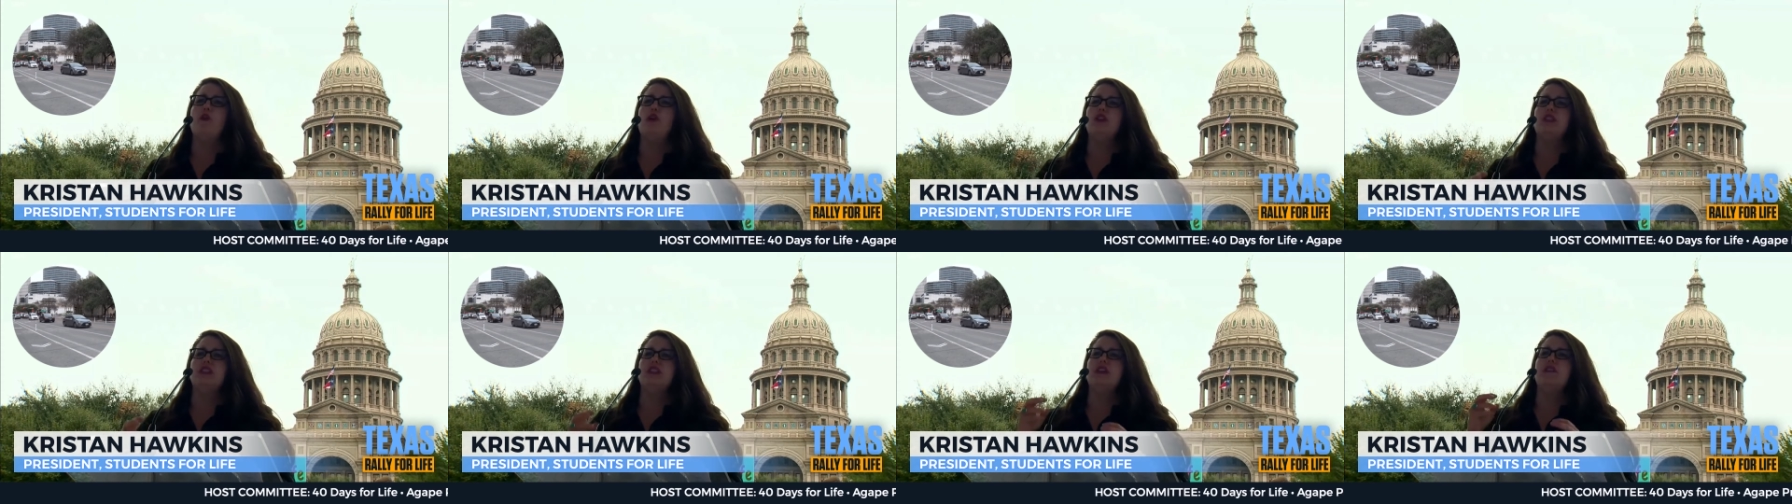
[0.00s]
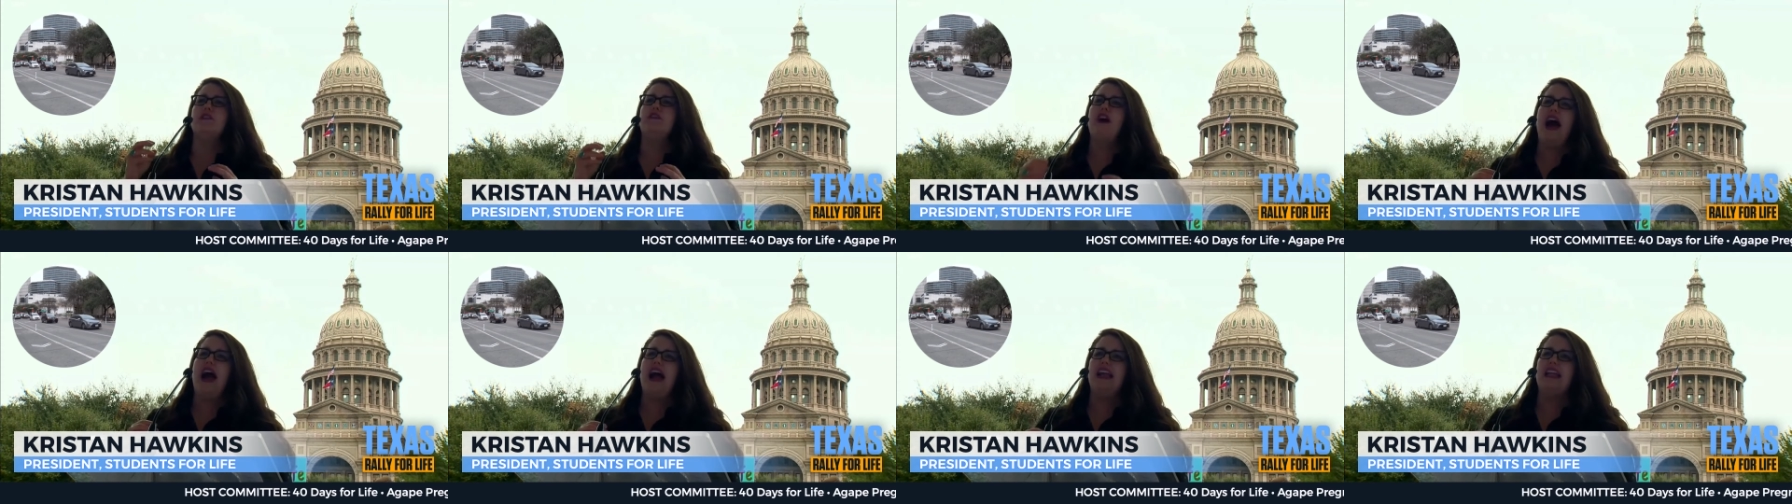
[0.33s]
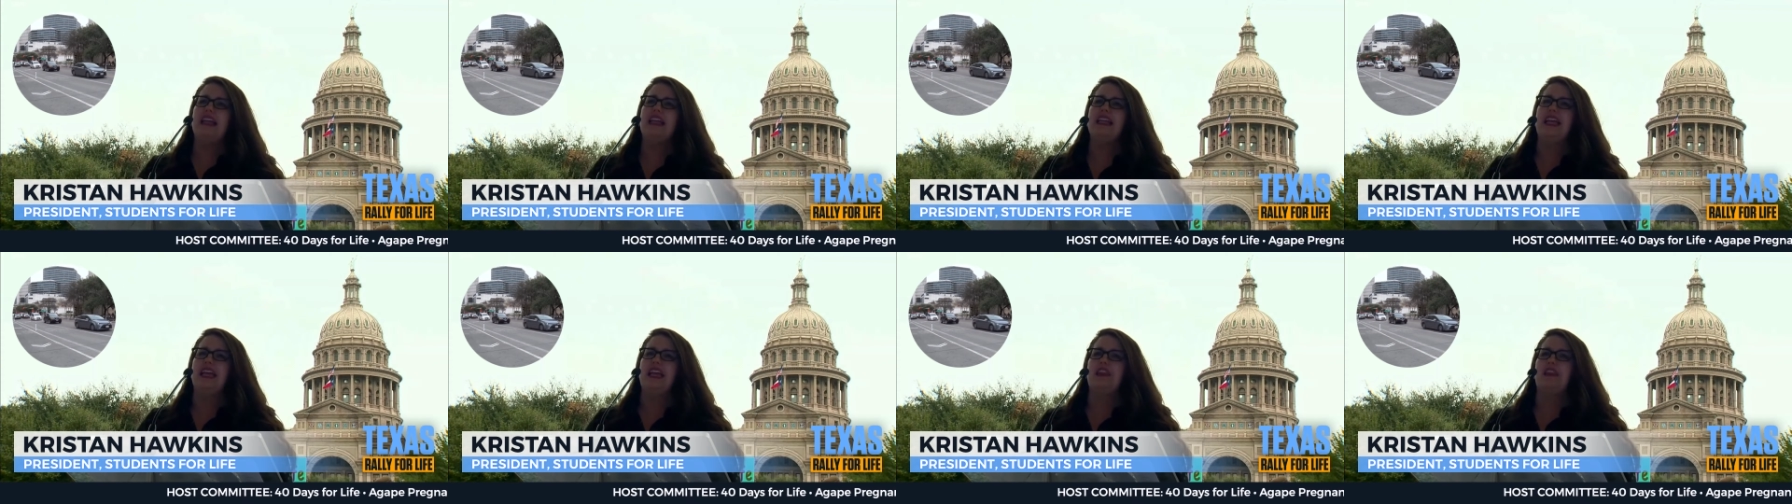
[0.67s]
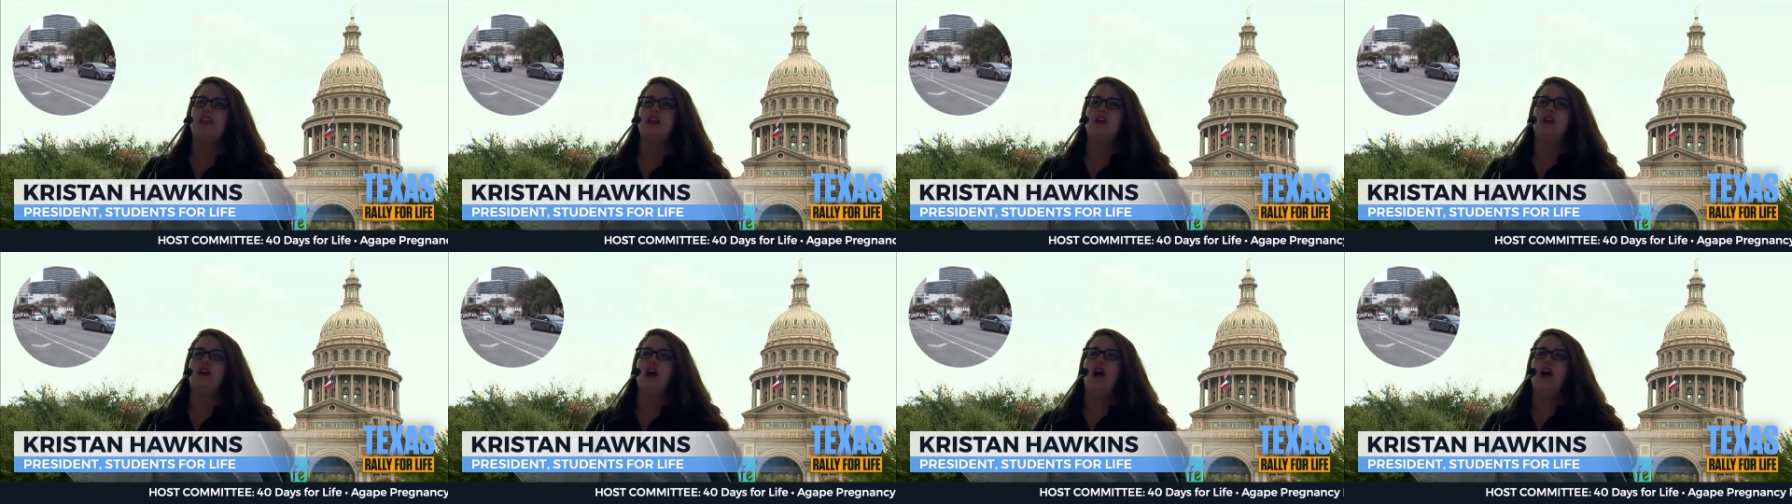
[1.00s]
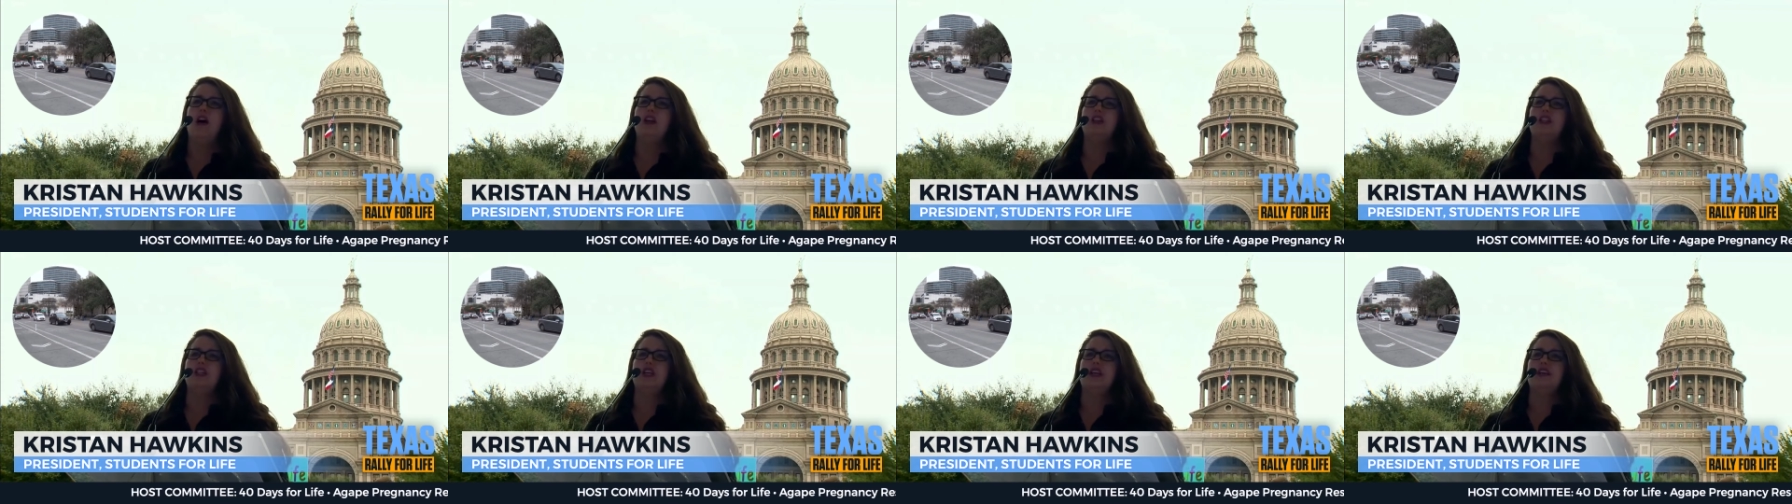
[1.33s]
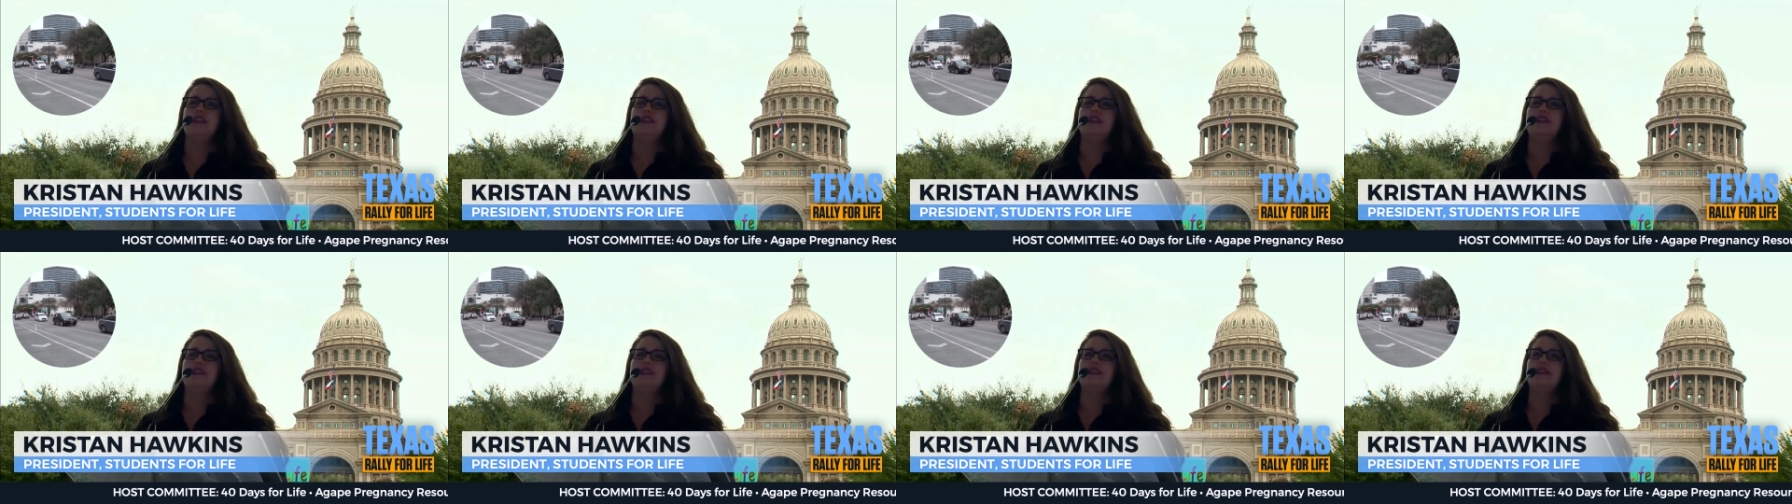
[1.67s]
forced to violate their
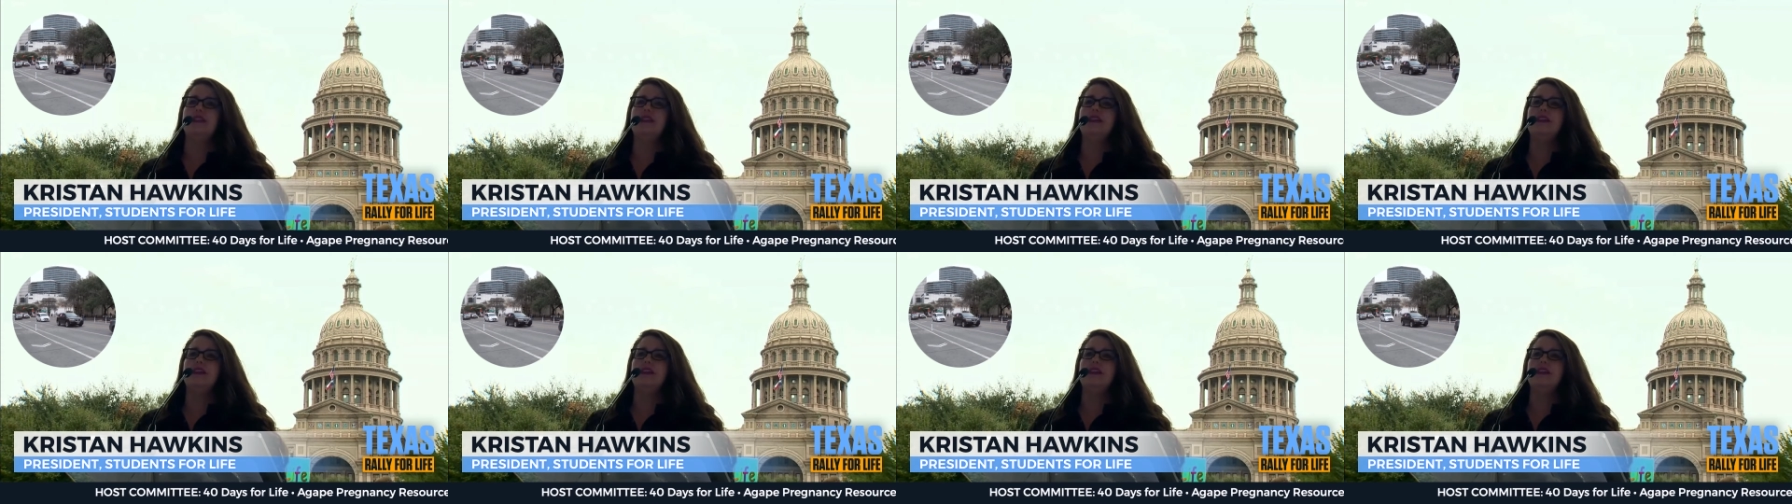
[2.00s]
conscience.